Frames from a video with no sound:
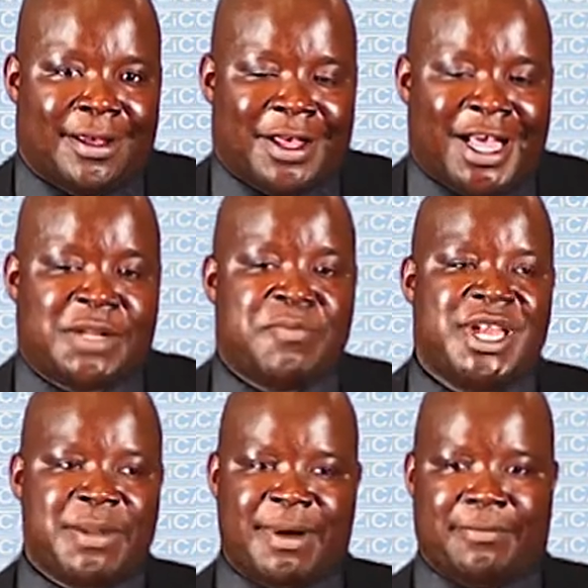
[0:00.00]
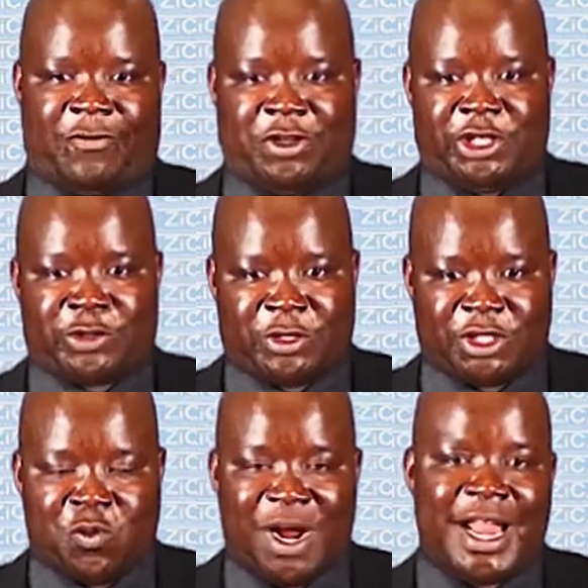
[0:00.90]
at a minimum for this course,
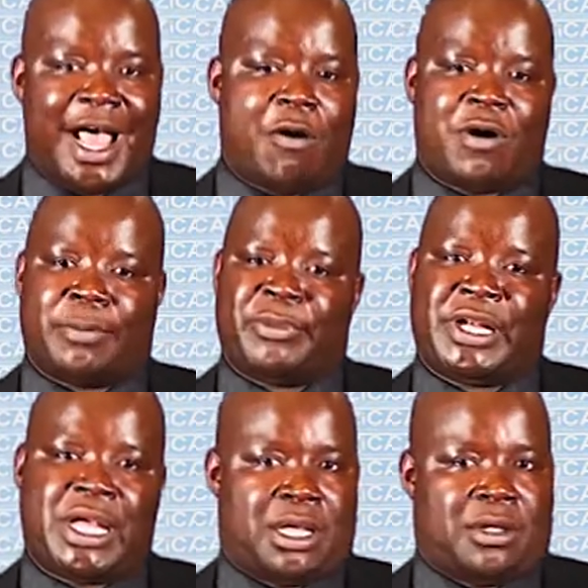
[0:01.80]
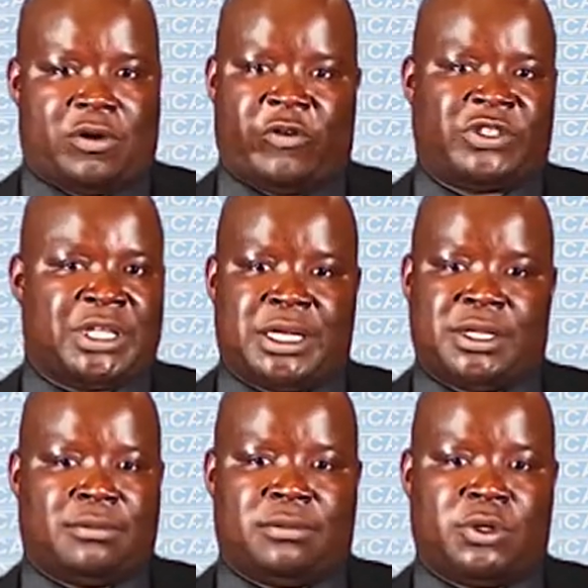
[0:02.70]
1 hour per day of study.
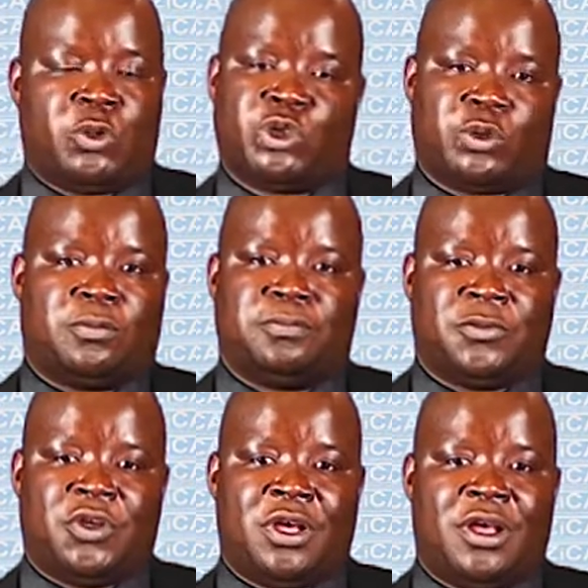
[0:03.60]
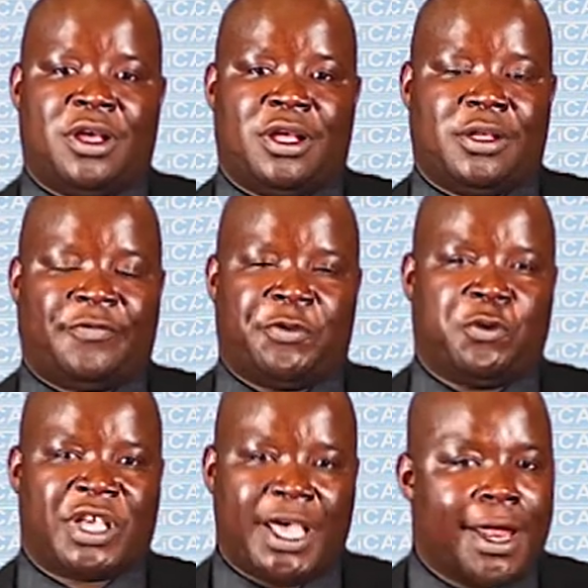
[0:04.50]
Do so. If
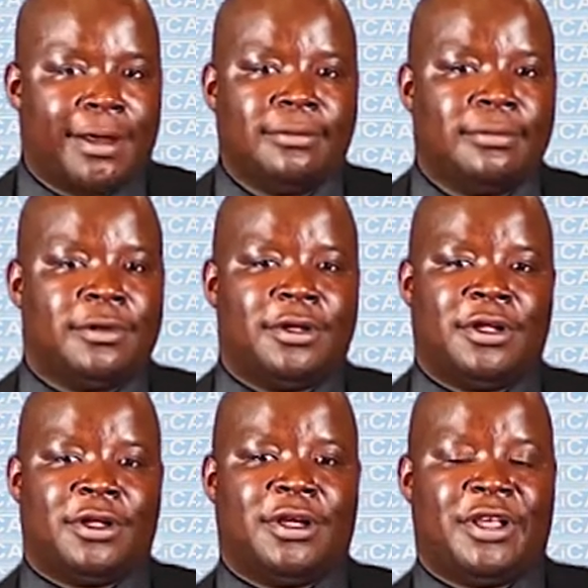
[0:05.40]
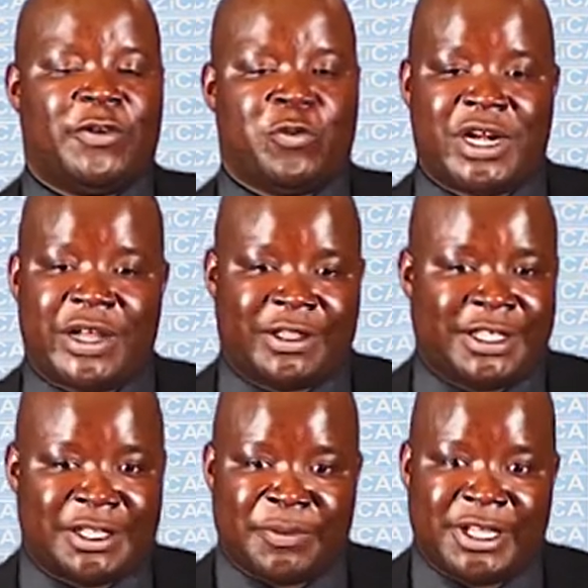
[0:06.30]
you can, even 1 hour,
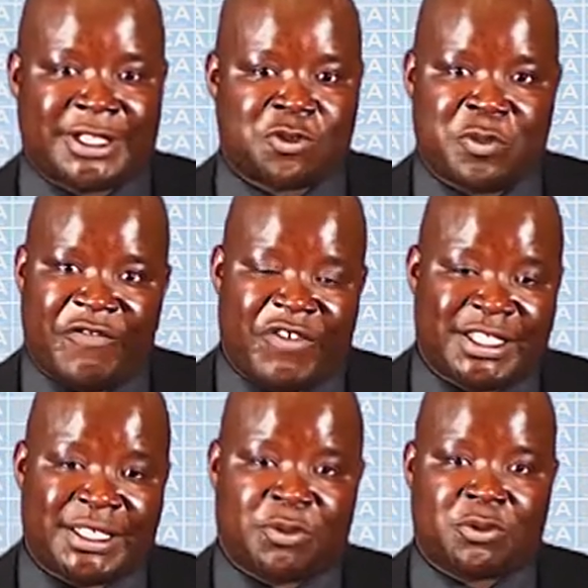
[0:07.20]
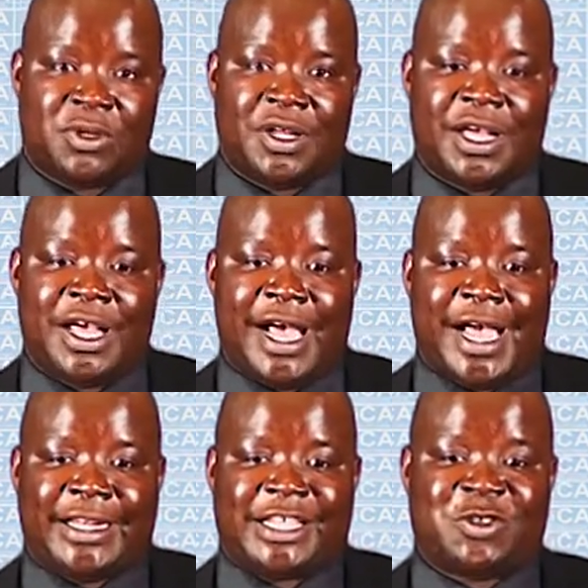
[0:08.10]
30 minutes will be advisable.
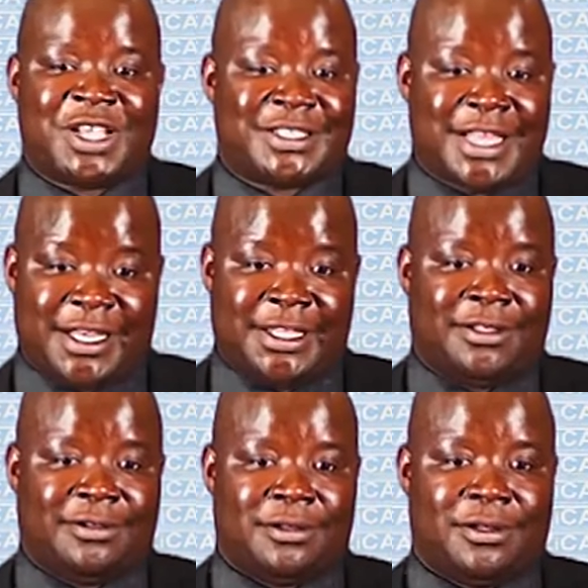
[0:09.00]
And as you are studying,